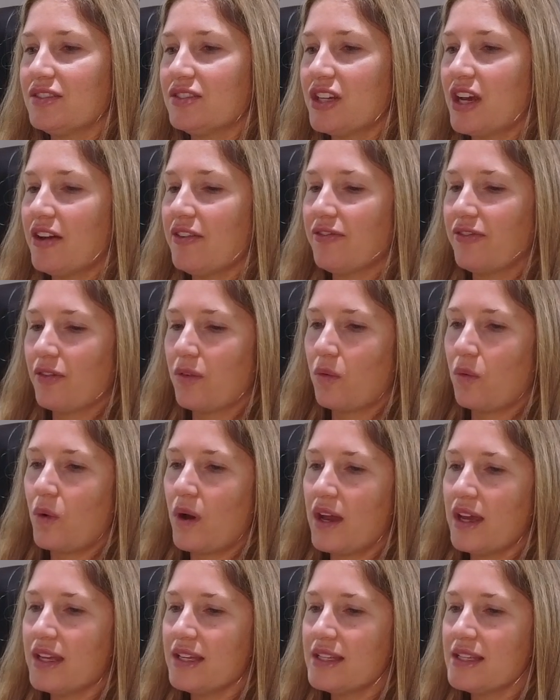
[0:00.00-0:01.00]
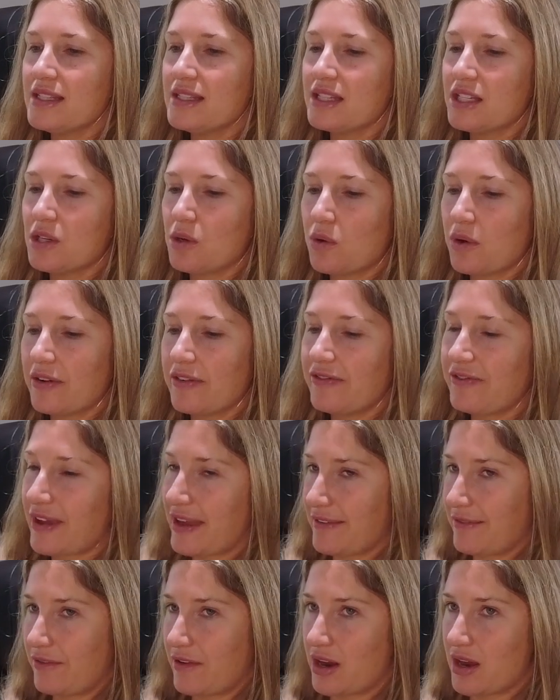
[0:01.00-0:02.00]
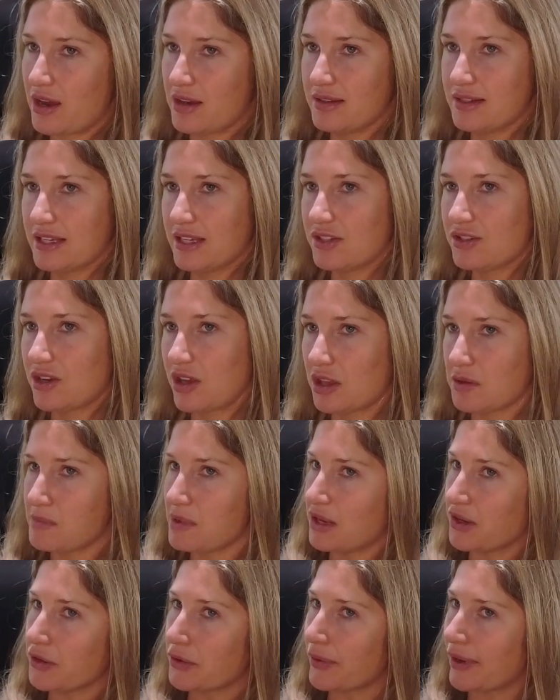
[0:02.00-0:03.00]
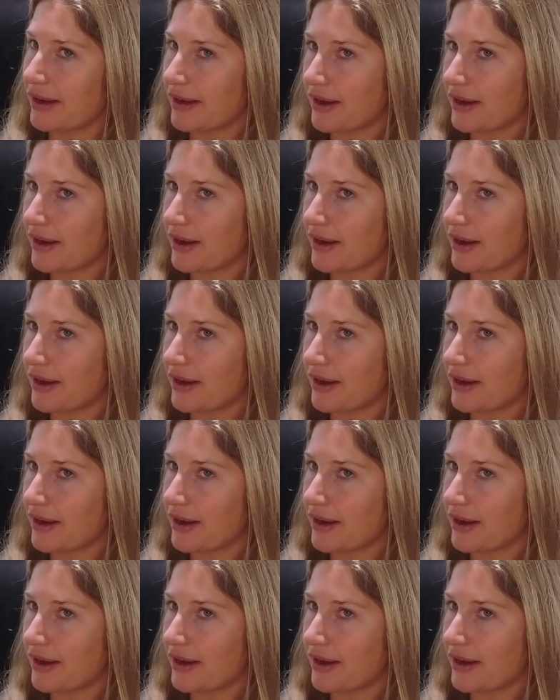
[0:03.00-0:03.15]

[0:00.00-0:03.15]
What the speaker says: Jeff, what is your favorite dish on the menu right